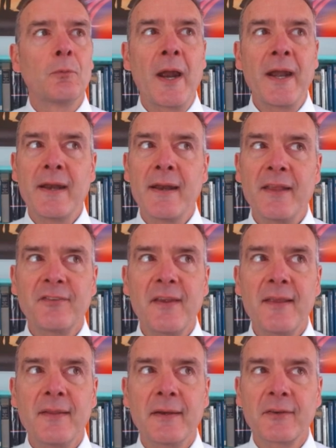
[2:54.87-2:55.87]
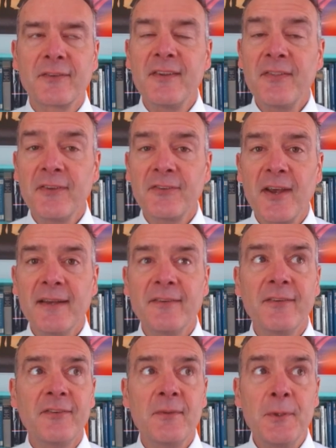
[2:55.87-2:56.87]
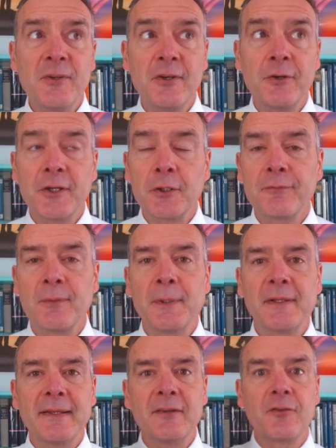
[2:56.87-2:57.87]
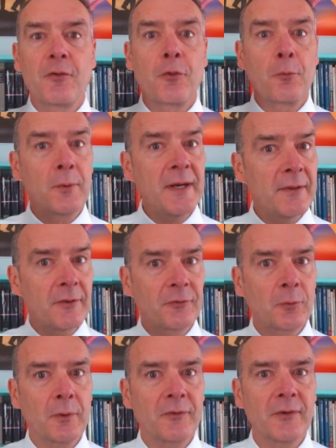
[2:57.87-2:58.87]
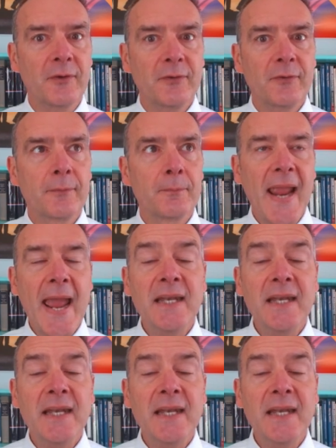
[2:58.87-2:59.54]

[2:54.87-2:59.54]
Write an essay that synthesizes the material from at least 3 of the sources, and